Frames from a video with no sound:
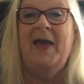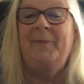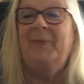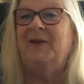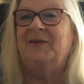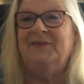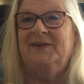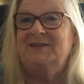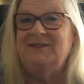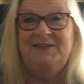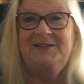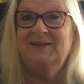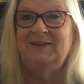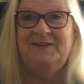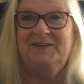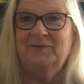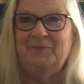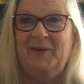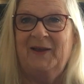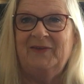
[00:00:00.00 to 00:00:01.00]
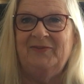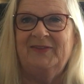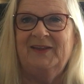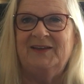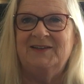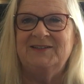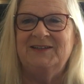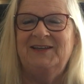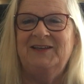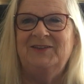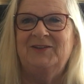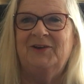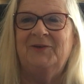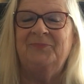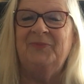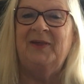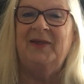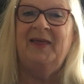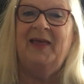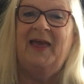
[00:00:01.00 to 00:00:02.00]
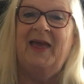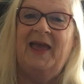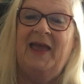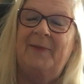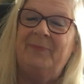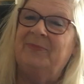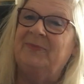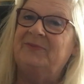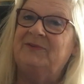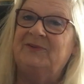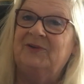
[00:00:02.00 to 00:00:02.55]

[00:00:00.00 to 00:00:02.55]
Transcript: because I didn't expect that either um,